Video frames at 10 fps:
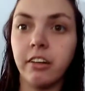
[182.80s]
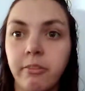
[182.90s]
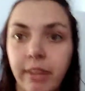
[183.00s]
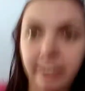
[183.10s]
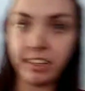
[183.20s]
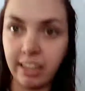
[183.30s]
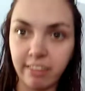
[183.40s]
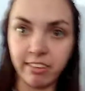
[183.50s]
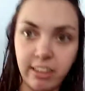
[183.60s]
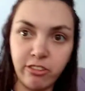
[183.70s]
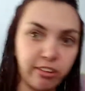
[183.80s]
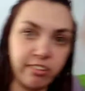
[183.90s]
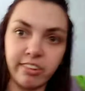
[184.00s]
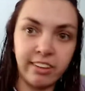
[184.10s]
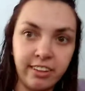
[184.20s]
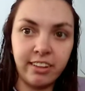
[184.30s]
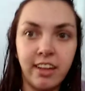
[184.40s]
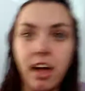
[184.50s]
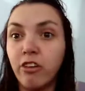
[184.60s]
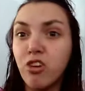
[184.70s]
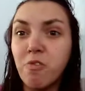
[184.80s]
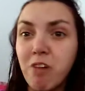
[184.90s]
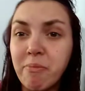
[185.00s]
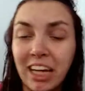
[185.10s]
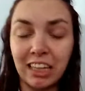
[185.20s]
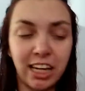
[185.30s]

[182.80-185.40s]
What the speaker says: Oh my goodness, it's just overwhelming.